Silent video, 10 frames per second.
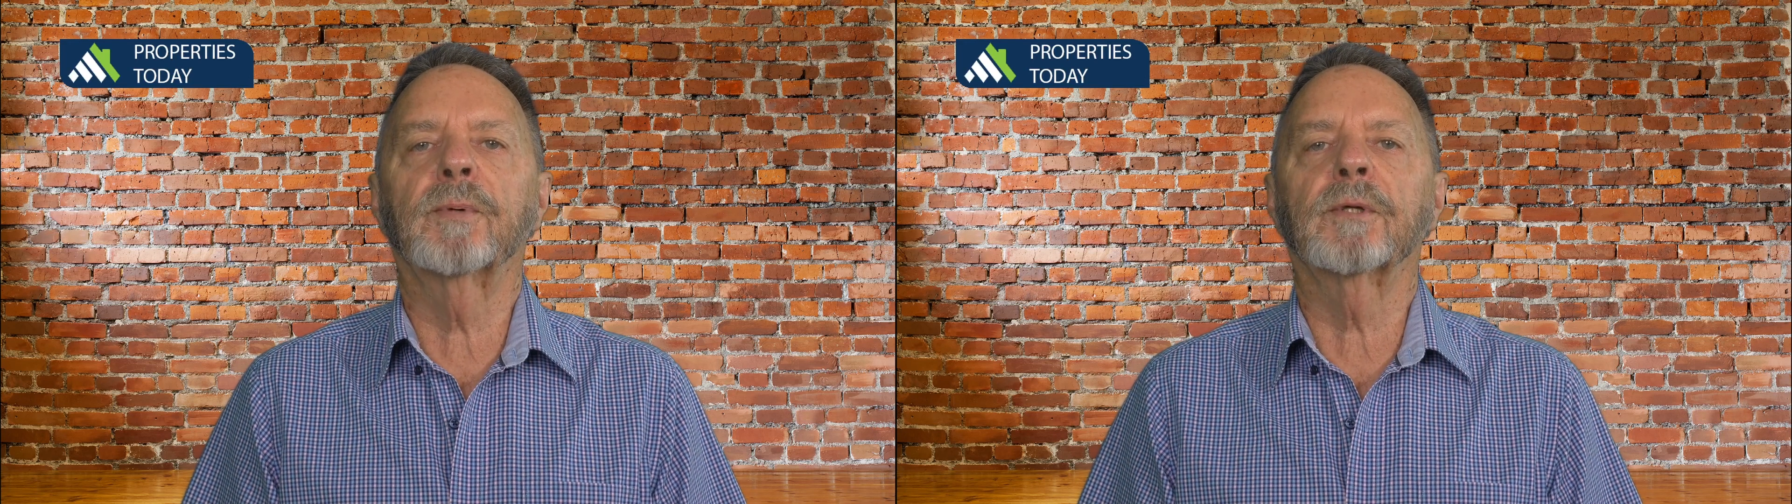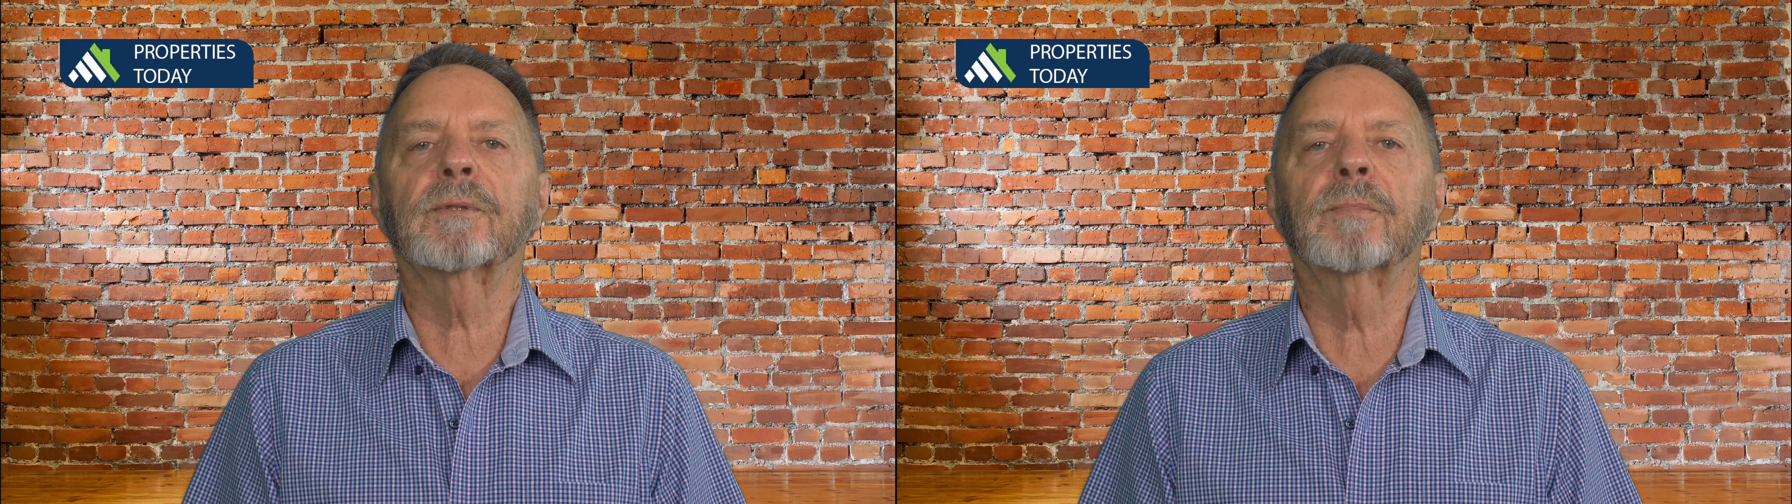
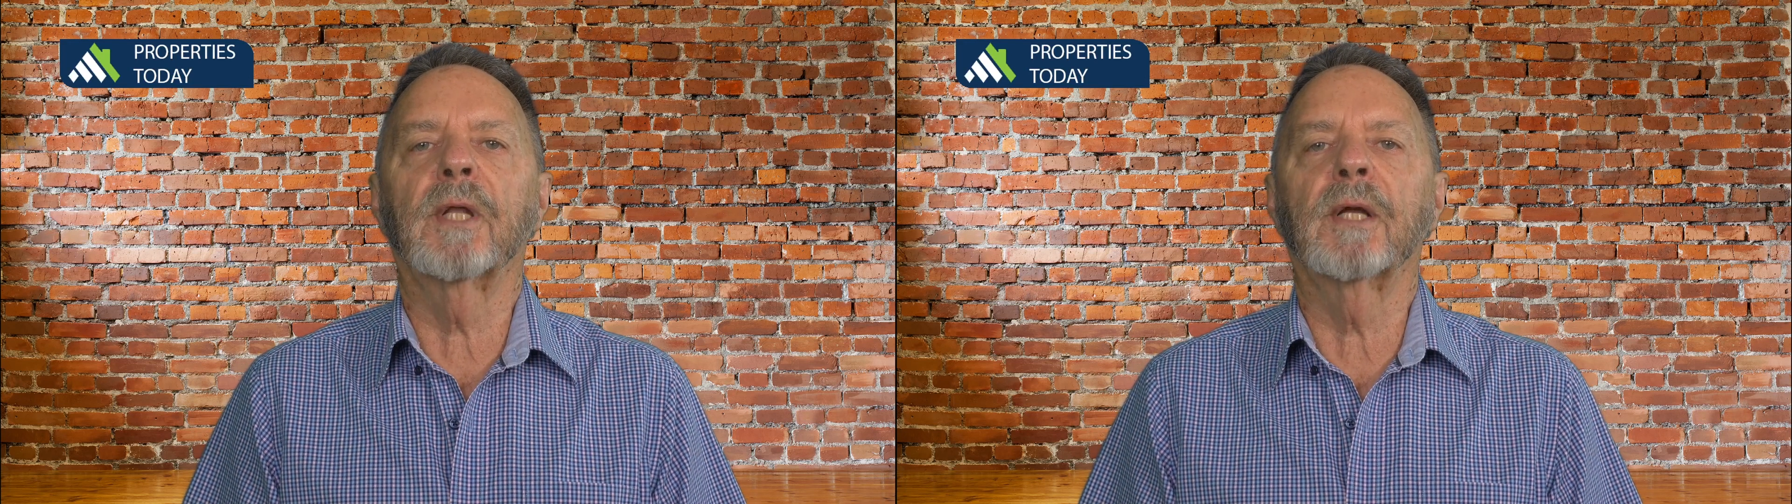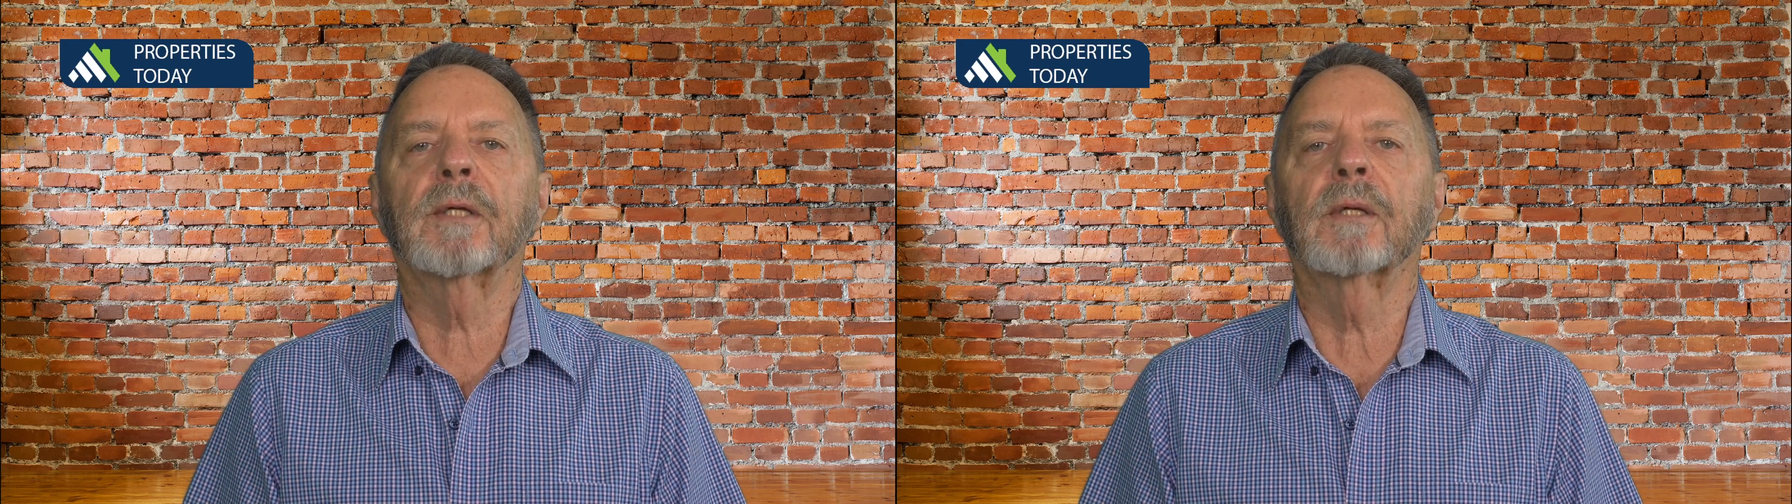
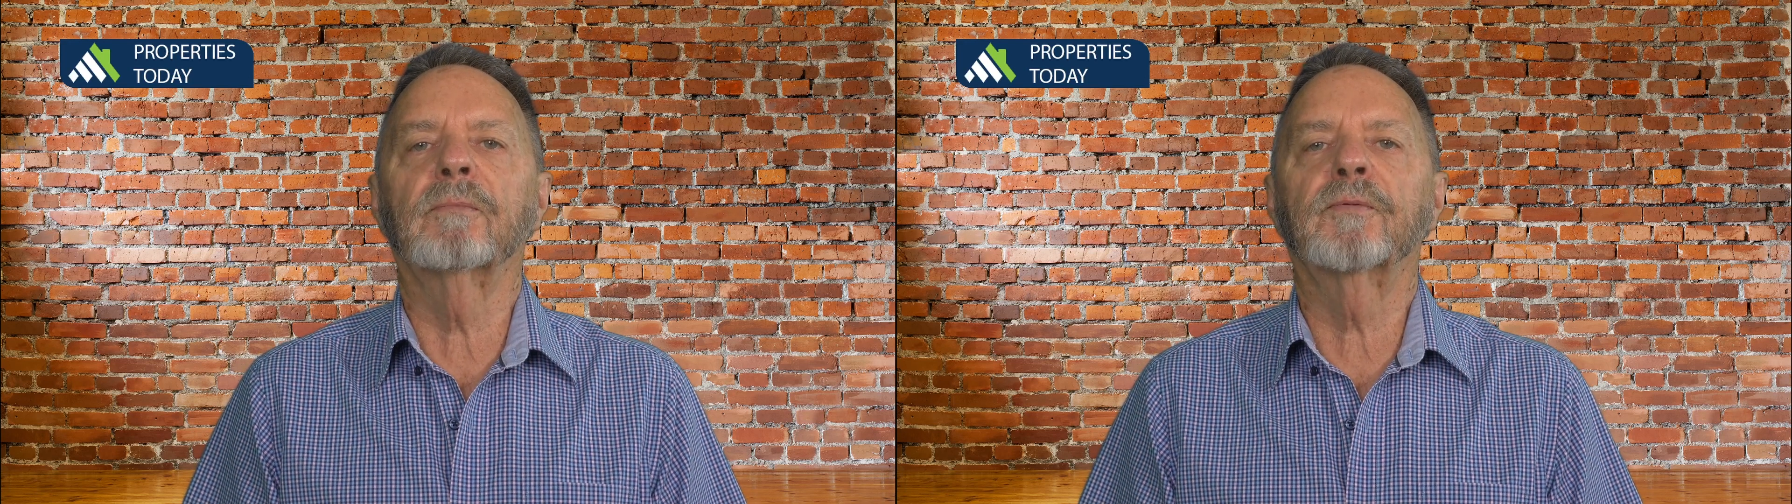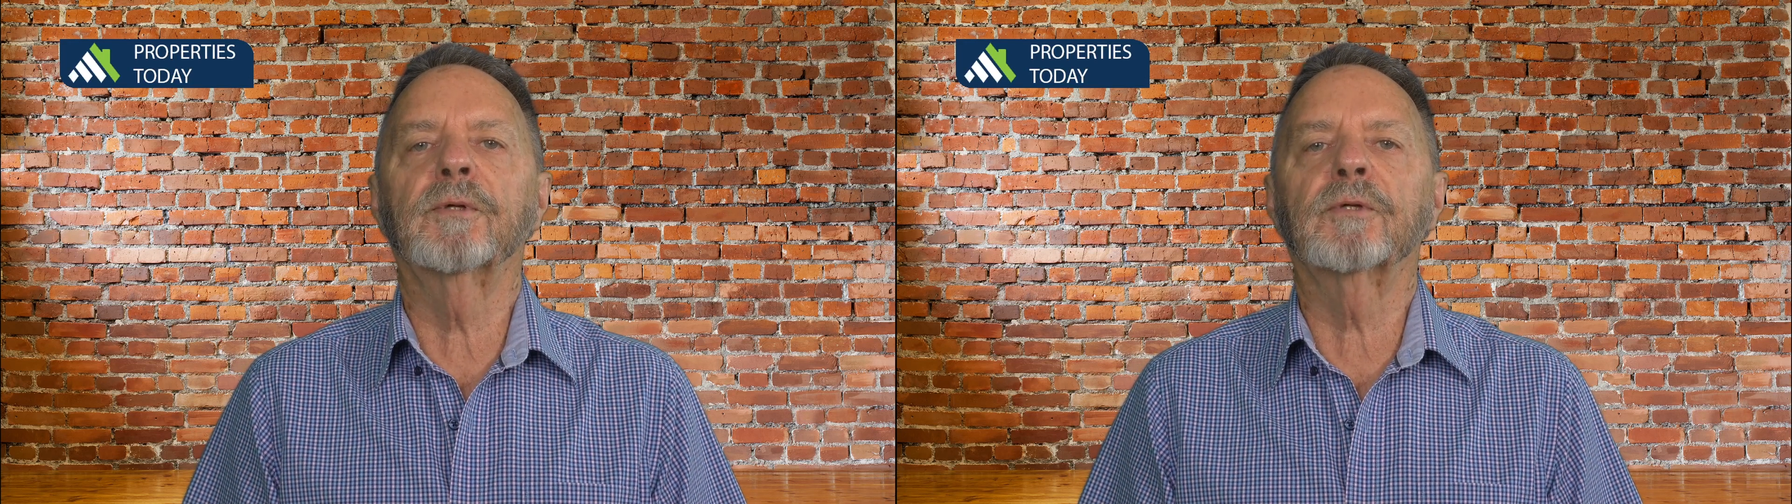possible outcome for